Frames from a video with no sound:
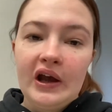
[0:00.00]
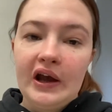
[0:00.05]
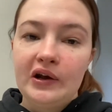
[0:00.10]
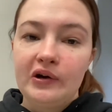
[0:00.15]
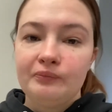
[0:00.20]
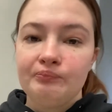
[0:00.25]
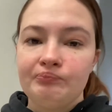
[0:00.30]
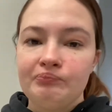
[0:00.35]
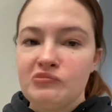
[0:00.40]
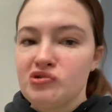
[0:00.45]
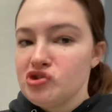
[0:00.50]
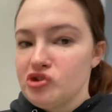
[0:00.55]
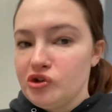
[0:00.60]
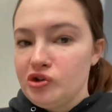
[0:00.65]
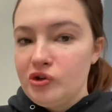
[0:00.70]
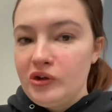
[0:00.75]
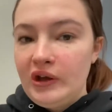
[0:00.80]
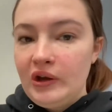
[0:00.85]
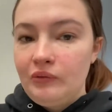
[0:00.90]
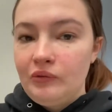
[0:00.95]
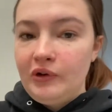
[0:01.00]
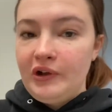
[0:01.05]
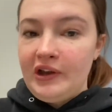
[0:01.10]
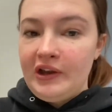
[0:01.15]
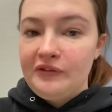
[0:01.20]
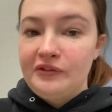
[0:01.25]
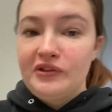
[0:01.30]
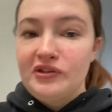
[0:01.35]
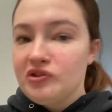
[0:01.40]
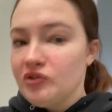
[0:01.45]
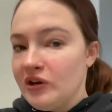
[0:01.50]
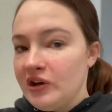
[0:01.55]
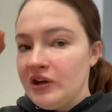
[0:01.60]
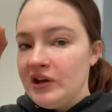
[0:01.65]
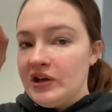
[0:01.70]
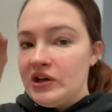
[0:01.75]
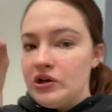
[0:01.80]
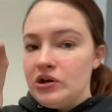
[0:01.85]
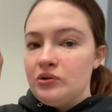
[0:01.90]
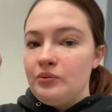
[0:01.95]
I'm sure you can't really get this right now,